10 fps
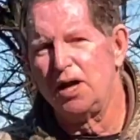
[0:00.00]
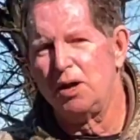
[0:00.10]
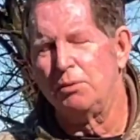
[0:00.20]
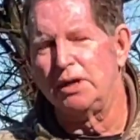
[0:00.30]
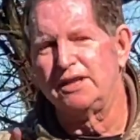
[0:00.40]

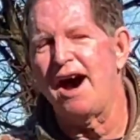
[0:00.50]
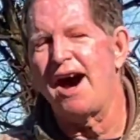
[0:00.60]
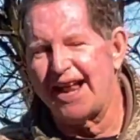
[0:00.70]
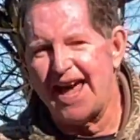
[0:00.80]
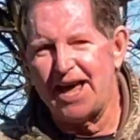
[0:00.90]
But
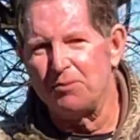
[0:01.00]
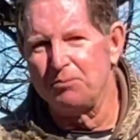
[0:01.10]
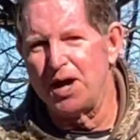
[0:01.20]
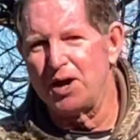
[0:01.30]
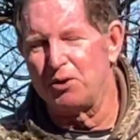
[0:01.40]
God had a
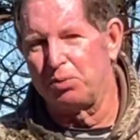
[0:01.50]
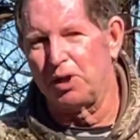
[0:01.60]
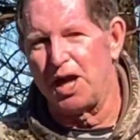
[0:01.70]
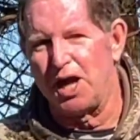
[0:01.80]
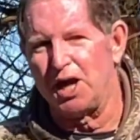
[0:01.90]
better
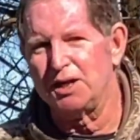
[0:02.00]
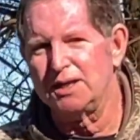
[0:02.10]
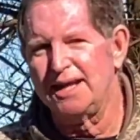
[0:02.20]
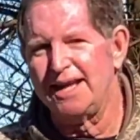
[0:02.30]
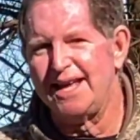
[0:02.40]
plan.
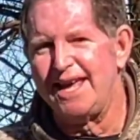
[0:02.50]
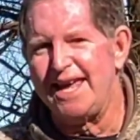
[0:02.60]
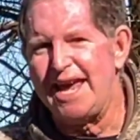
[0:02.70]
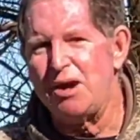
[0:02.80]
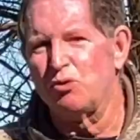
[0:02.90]

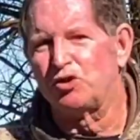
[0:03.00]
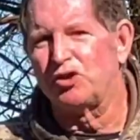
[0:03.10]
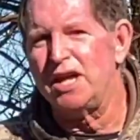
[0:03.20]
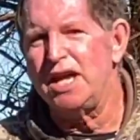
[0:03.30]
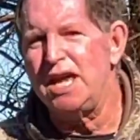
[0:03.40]
It was to
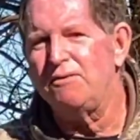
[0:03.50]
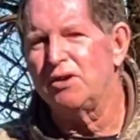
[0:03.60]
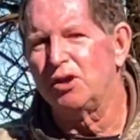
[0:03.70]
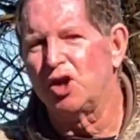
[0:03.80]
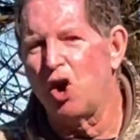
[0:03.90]

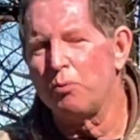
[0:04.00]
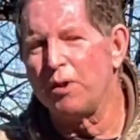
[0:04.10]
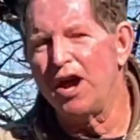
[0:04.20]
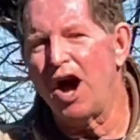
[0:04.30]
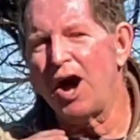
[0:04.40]
even go
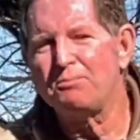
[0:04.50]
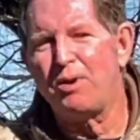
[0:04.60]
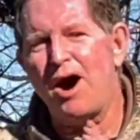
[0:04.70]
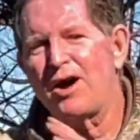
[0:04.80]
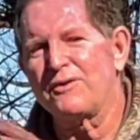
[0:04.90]
beyond
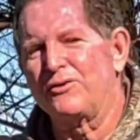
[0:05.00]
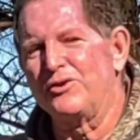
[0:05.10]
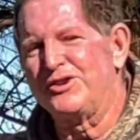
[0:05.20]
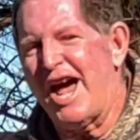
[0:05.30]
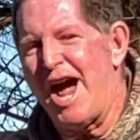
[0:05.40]
Potiphar's
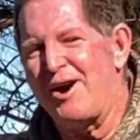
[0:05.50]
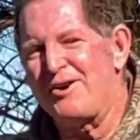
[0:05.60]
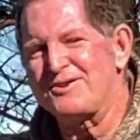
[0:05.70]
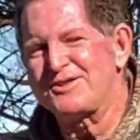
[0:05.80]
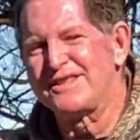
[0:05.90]

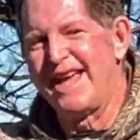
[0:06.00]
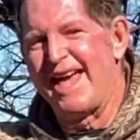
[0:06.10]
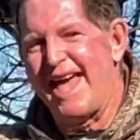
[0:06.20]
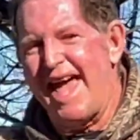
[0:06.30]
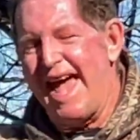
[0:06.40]
house
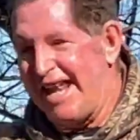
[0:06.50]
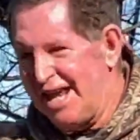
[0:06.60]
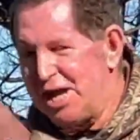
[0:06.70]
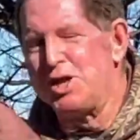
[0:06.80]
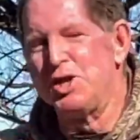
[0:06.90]
and
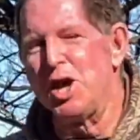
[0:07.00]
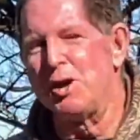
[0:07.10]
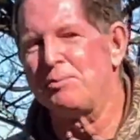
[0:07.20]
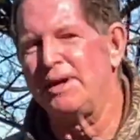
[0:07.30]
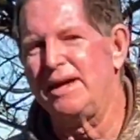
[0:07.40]
end up
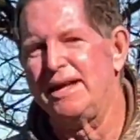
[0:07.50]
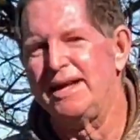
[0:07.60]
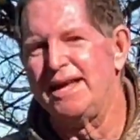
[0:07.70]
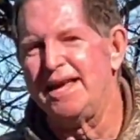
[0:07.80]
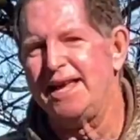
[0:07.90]

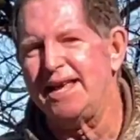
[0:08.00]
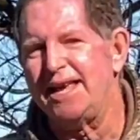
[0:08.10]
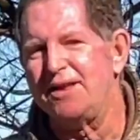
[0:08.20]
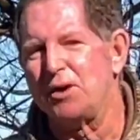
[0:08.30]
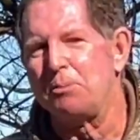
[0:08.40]

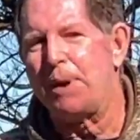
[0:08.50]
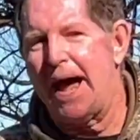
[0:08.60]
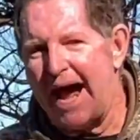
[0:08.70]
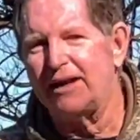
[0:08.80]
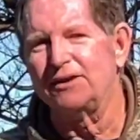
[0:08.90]
in the
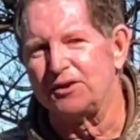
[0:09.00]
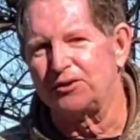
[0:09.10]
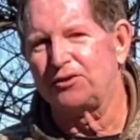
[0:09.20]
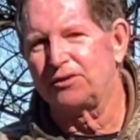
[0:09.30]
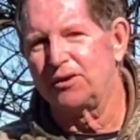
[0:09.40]

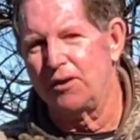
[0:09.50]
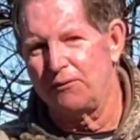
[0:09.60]
palace of